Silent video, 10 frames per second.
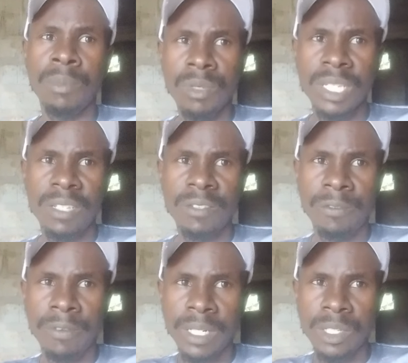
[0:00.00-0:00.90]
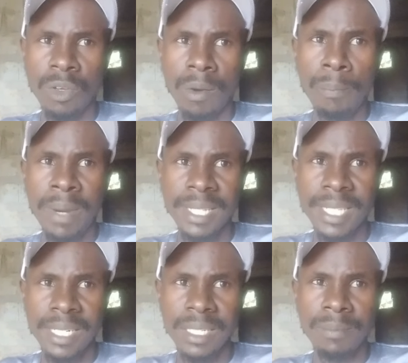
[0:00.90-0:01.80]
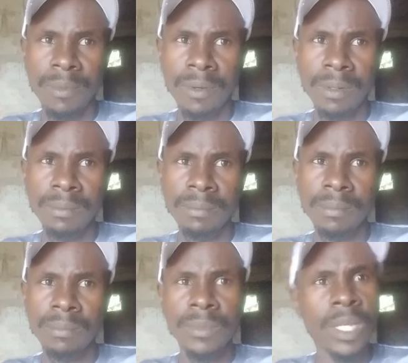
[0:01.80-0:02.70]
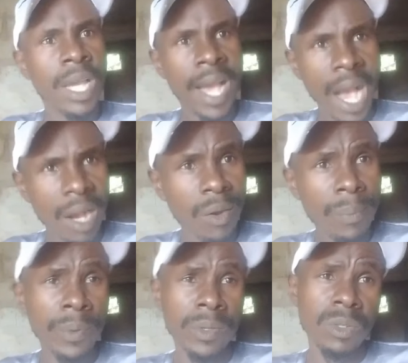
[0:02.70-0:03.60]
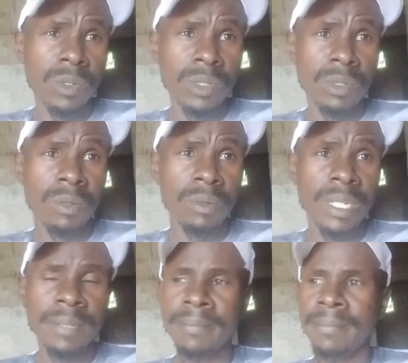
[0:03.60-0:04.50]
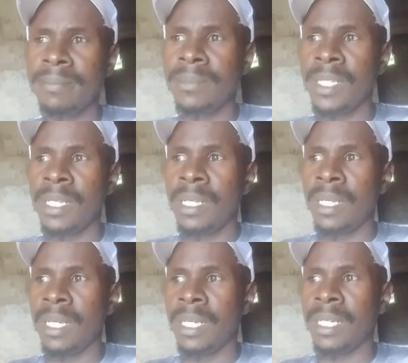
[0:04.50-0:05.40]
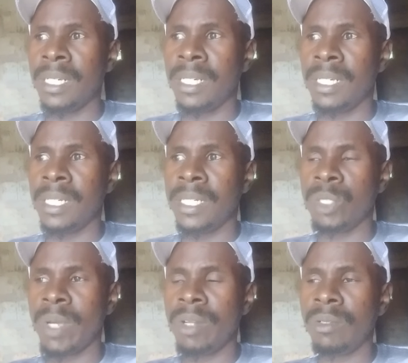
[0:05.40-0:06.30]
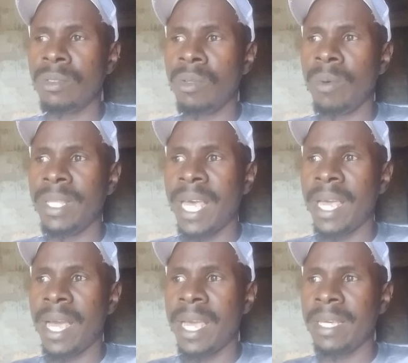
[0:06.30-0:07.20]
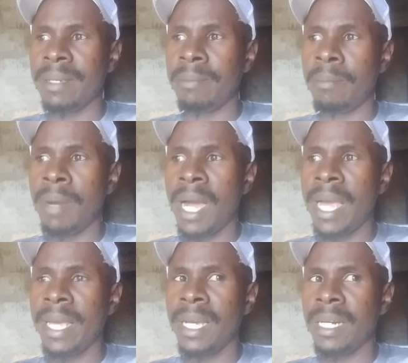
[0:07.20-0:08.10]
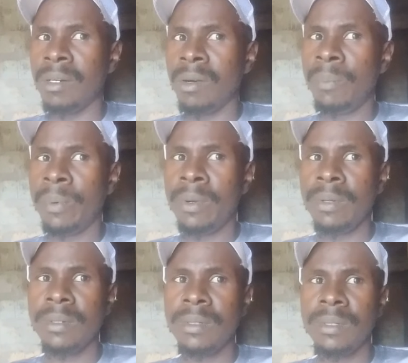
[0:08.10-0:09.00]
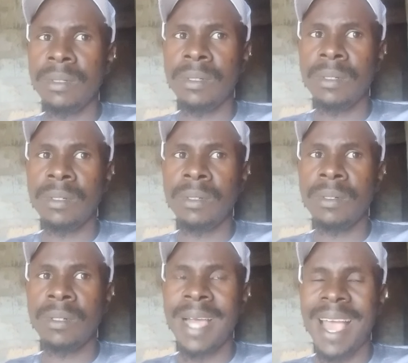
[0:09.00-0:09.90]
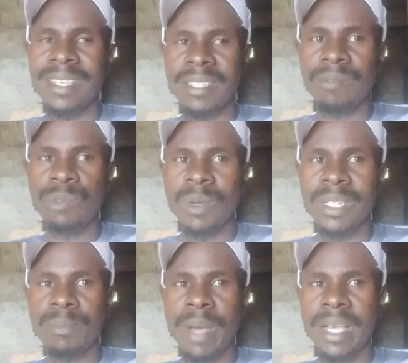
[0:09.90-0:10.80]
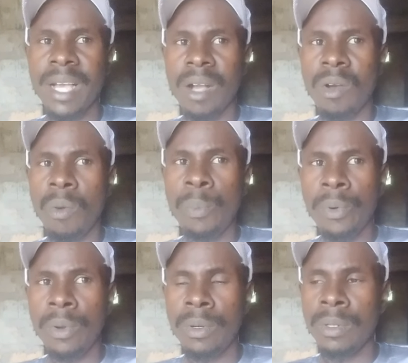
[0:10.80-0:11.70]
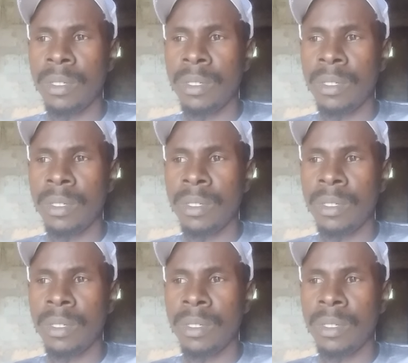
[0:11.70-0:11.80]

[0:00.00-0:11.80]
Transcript: because it feels compact and small. A GoPro is also good, so I don't know whether I buy a GoPro, I save towards buying a GoPro,